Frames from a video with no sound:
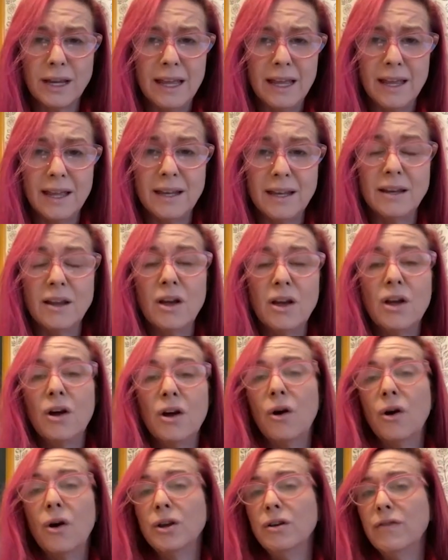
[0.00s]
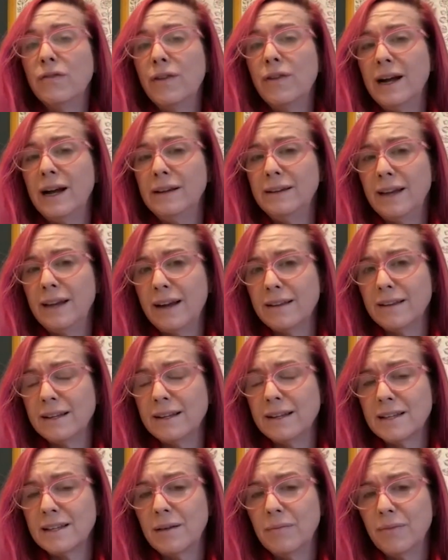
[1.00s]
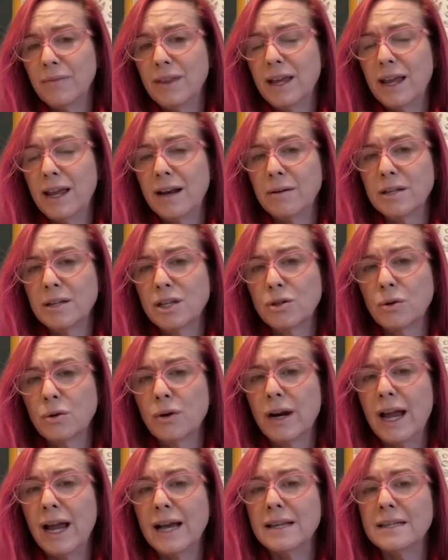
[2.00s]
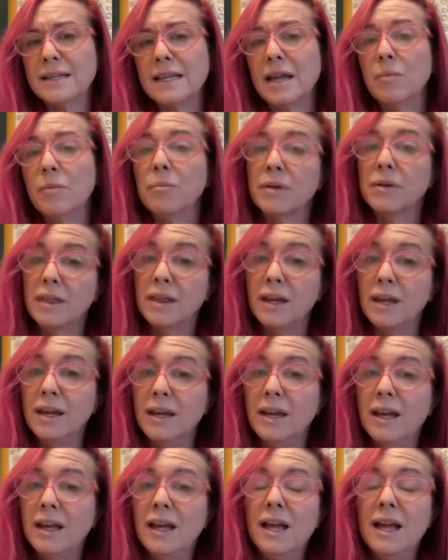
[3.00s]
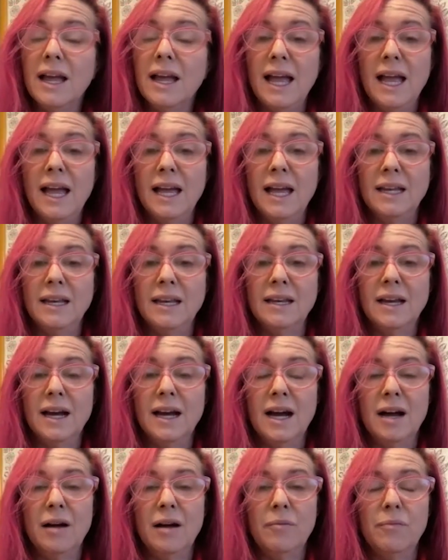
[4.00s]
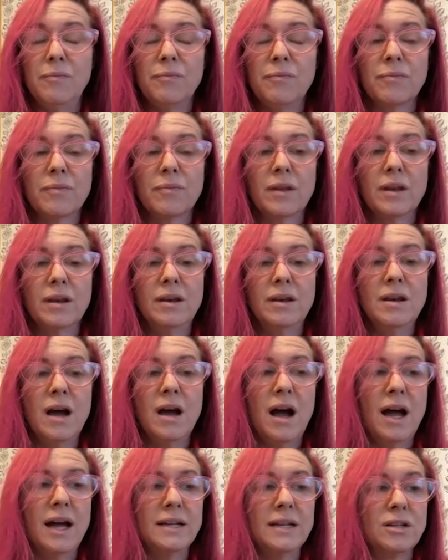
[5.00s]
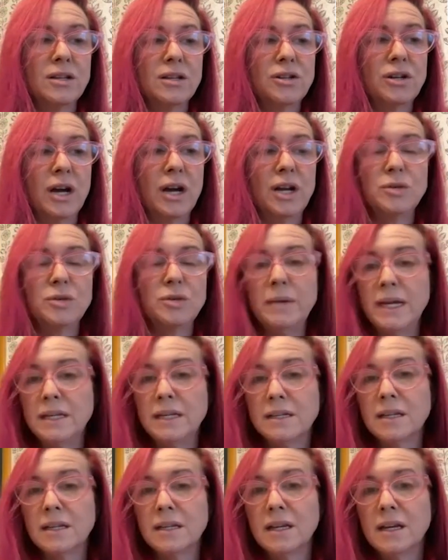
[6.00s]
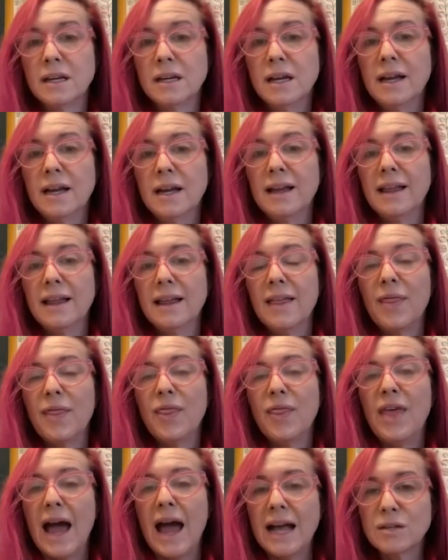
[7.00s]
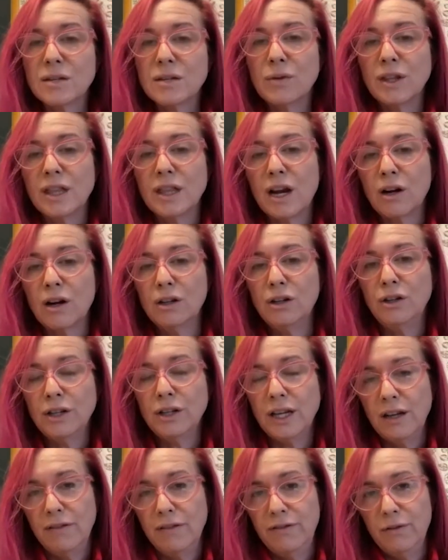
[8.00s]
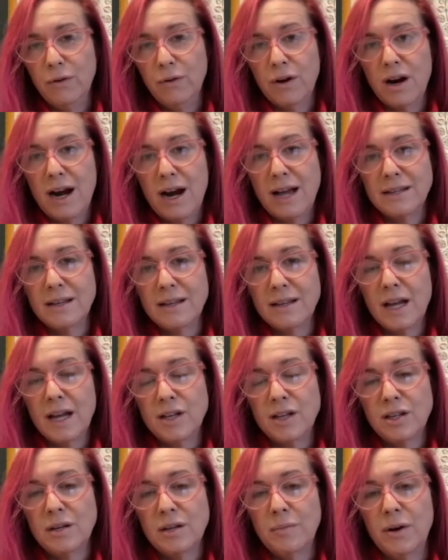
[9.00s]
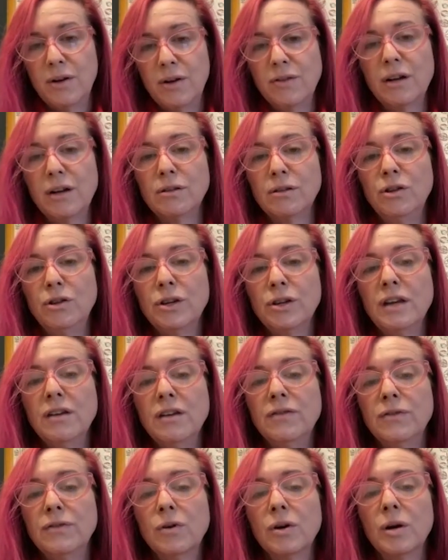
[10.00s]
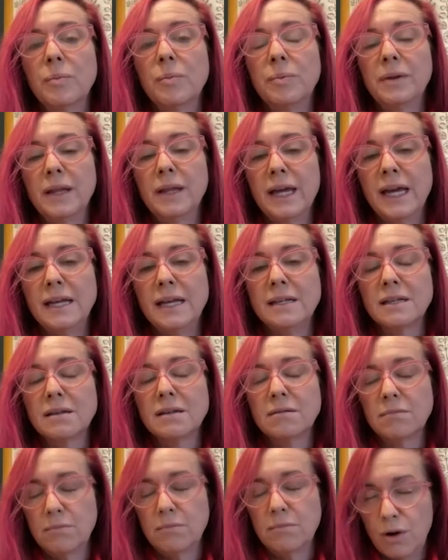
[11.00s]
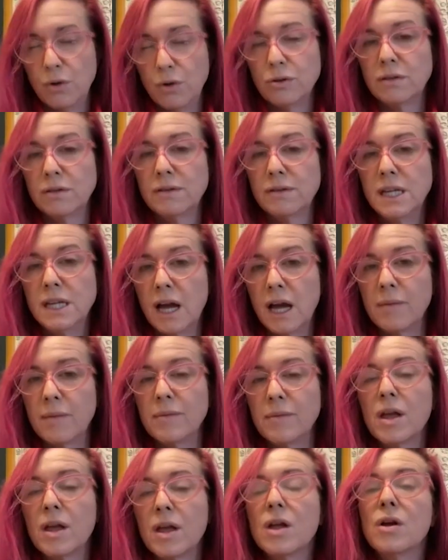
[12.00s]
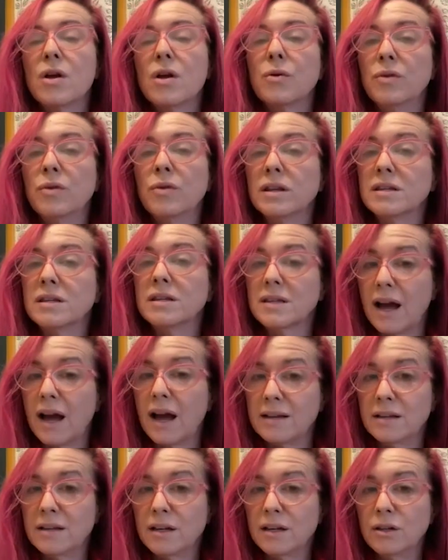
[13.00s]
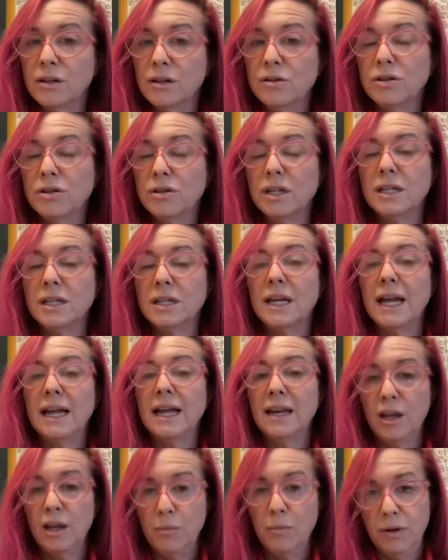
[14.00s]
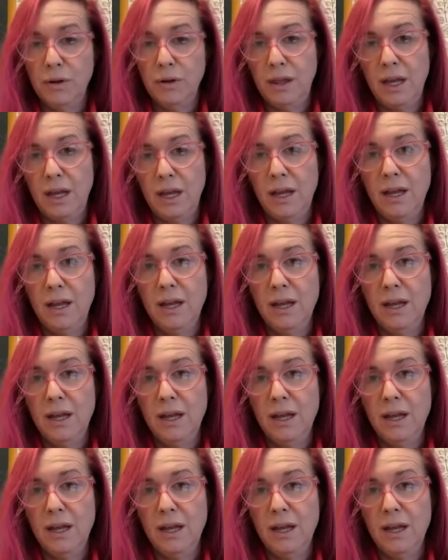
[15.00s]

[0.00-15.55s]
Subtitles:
in, or you found out that a store has empathy and not judgment, that's what they're looking for as a customer. They're looking for a place, most of the time, with size inclusion and empathy.